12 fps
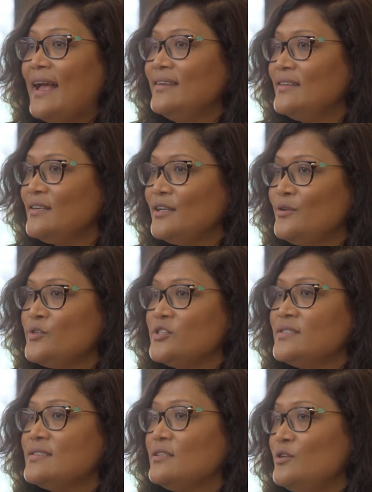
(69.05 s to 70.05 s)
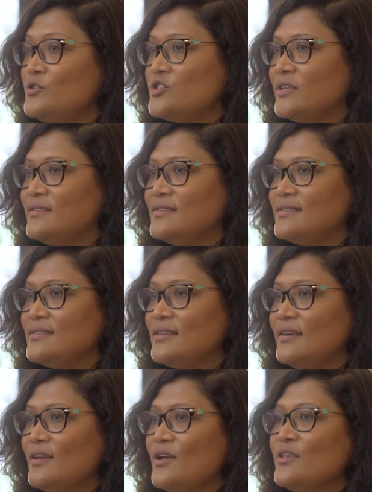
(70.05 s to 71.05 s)
and inclusion solutions
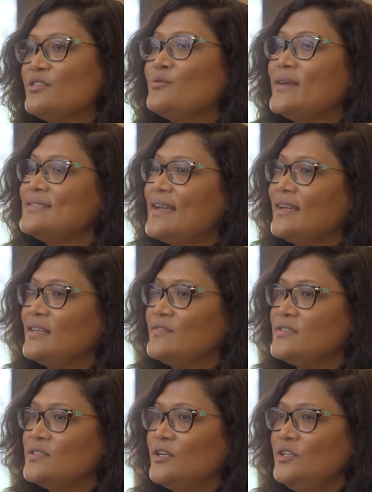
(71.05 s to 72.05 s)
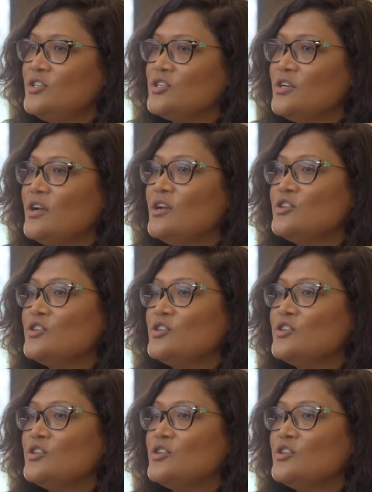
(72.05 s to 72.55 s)
through executive search,